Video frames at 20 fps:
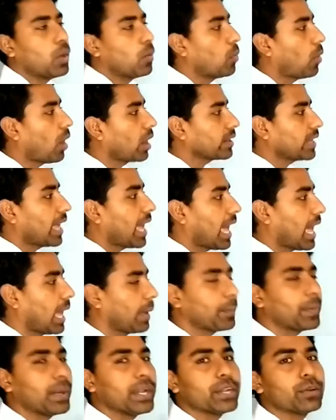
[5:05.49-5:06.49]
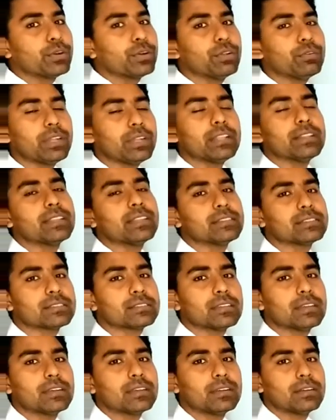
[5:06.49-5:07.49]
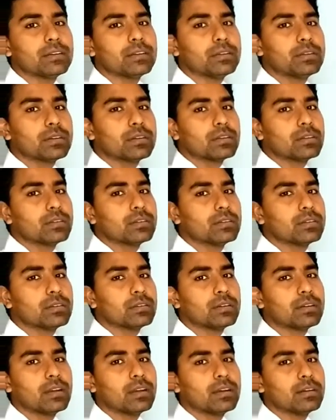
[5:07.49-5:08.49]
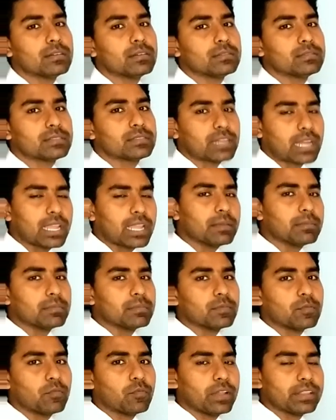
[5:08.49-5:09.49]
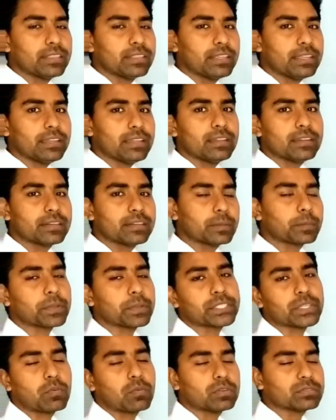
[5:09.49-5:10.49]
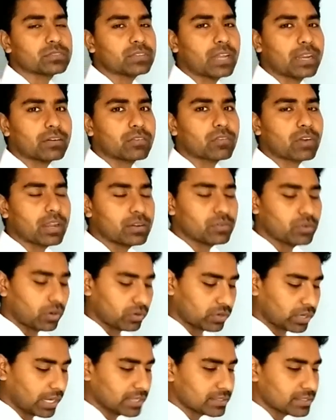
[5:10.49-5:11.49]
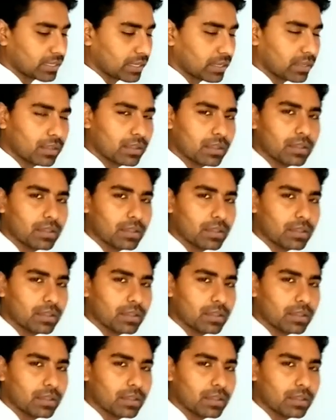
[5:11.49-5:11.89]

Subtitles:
What happened during this time when the temperature was not rising?